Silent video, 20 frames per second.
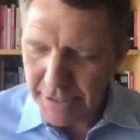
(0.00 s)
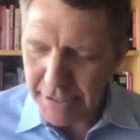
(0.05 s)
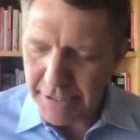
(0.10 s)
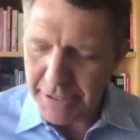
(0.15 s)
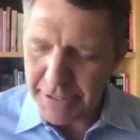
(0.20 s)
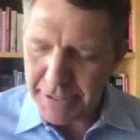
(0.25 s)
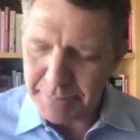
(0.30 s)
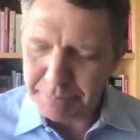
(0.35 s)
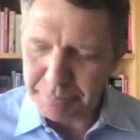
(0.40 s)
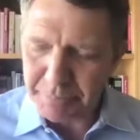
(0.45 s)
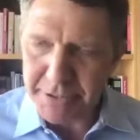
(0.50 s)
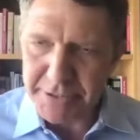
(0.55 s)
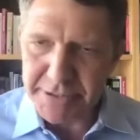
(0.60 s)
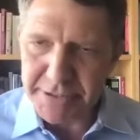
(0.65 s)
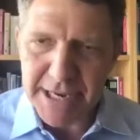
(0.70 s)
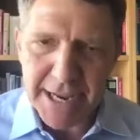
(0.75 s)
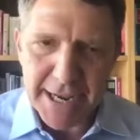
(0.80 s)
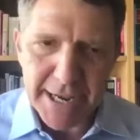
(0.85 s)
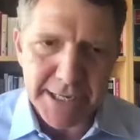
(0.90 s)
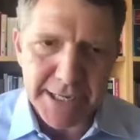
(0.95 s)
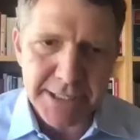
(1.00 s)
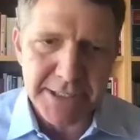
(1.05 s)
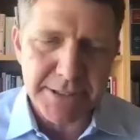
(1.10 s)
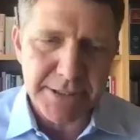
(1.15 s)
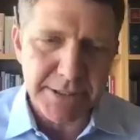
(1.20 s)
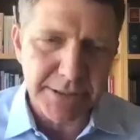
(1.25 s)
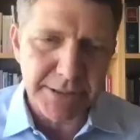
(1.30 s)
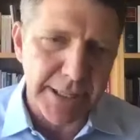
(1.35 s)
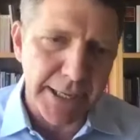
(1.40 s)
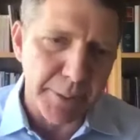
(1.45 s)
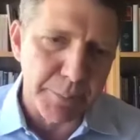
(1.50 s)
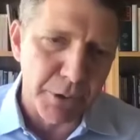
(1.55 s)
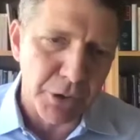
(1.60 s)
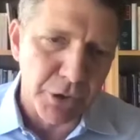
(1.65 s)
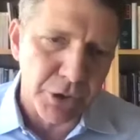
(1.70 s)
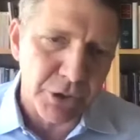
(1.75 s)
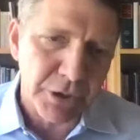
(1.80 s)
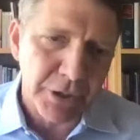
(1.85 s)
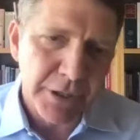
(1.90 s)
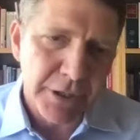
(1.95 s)
um, tax,
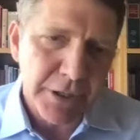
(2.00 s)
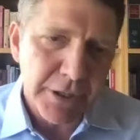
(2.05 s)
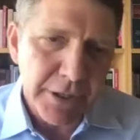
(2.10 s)
labor,